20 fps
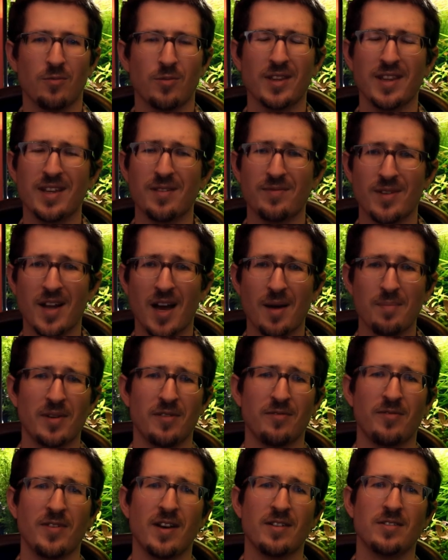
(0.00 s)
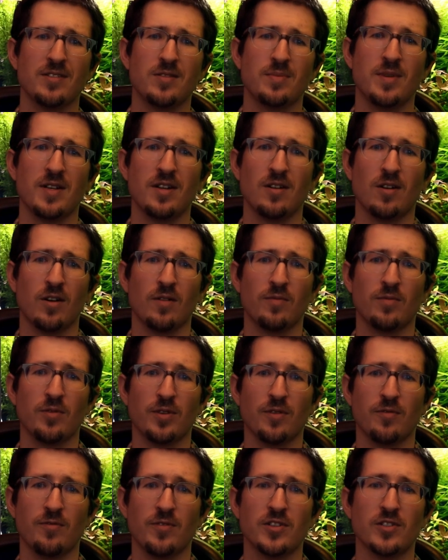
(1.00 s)
really have not been found to be harmful
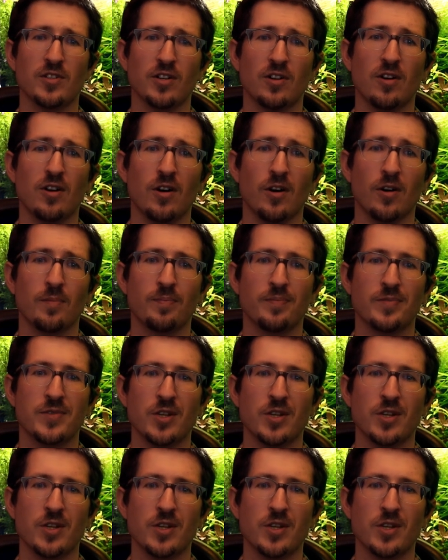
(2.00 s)
to fish at all.